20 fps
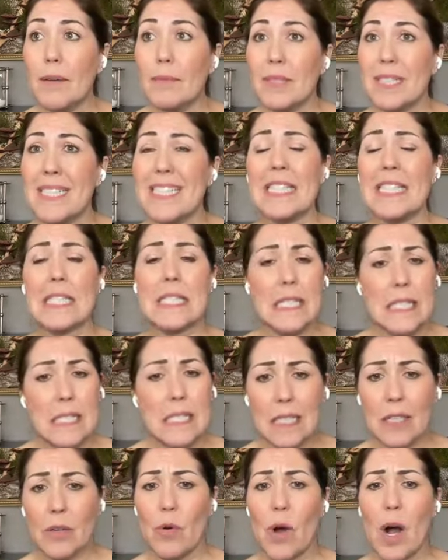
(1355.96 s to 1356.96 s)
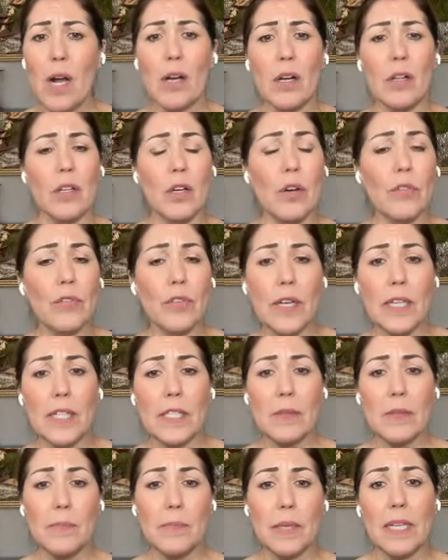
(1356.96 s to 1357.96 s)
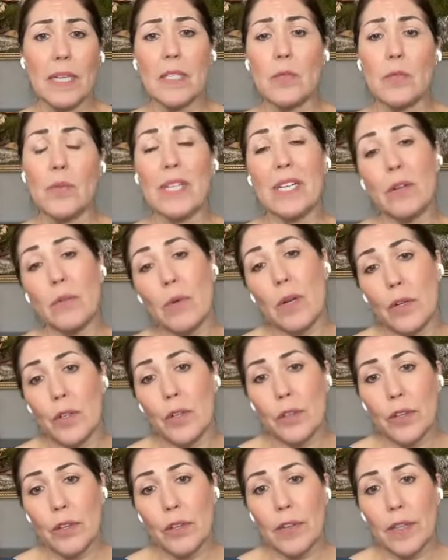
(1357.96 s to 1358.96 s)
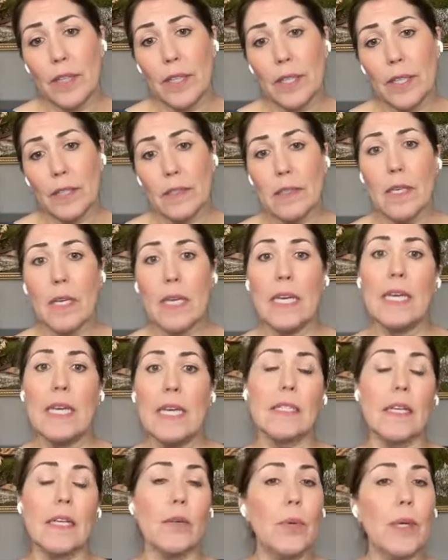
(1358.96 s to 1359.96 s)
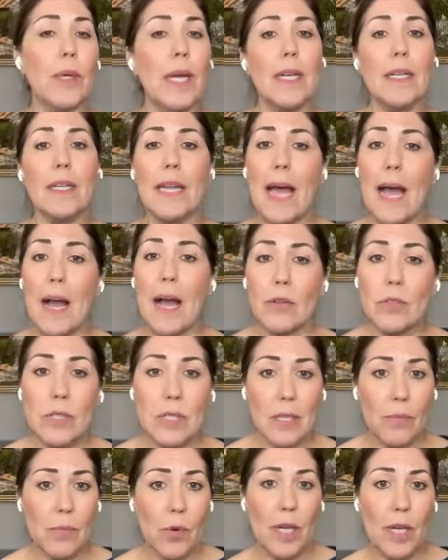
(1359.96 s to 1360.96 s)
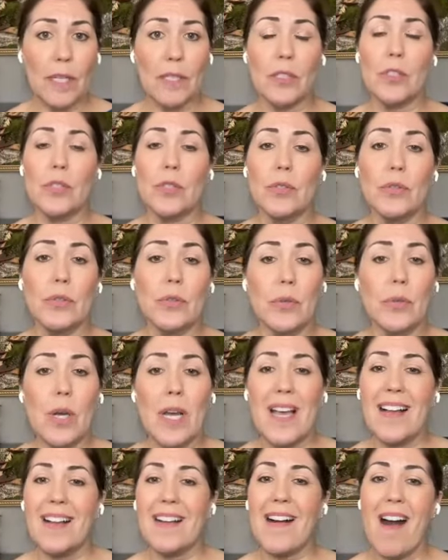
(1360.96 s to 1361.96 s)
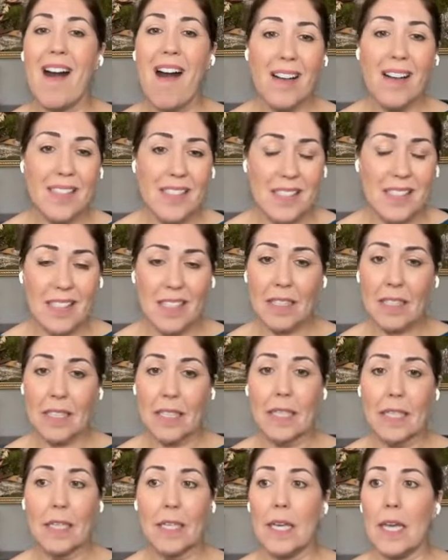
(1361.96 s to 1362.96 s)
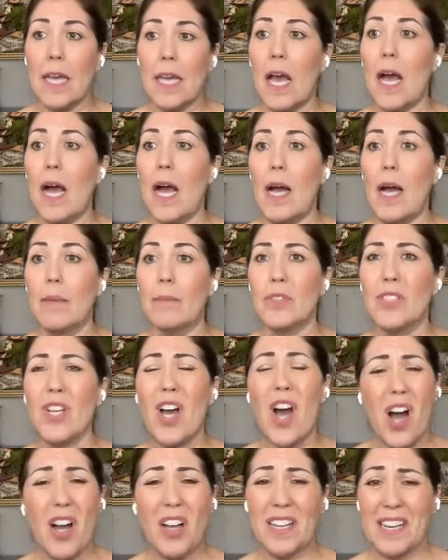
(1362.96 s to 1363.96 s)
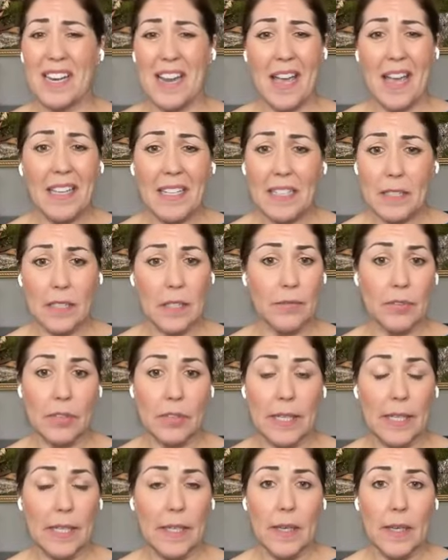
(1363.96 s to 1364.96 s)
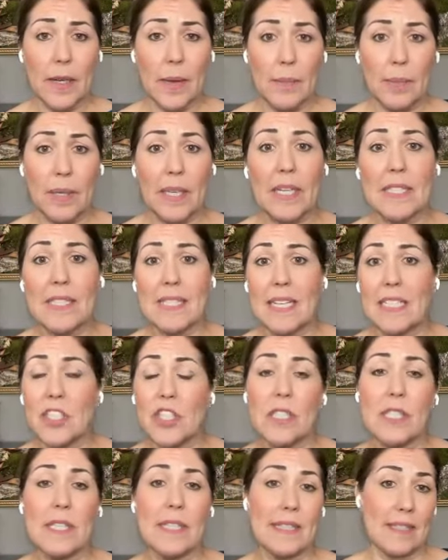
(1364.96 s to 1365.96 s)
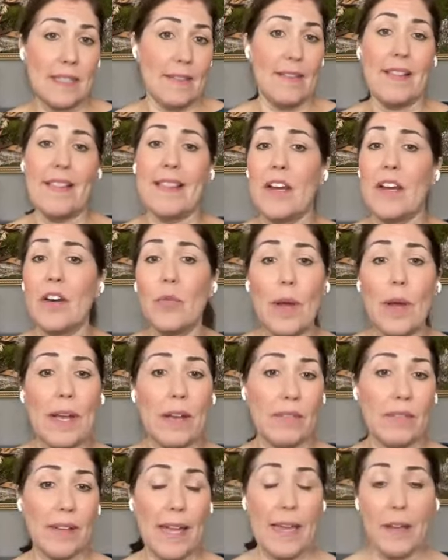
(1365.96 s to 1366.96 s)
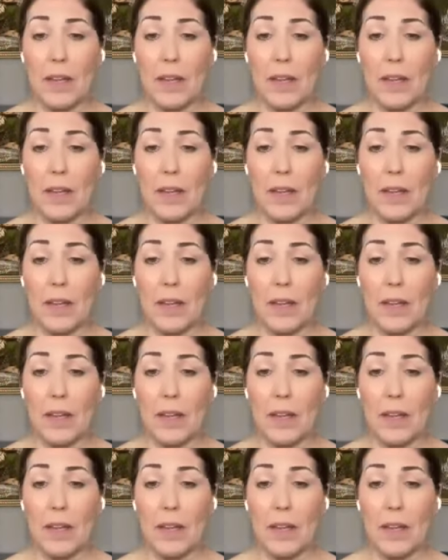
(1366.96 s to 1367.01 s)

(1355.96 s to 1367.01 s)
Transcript: consistently walk all over us because we didn't want to hurt their feelings? Did we allow someone to constantly talk negatively because that's just their way of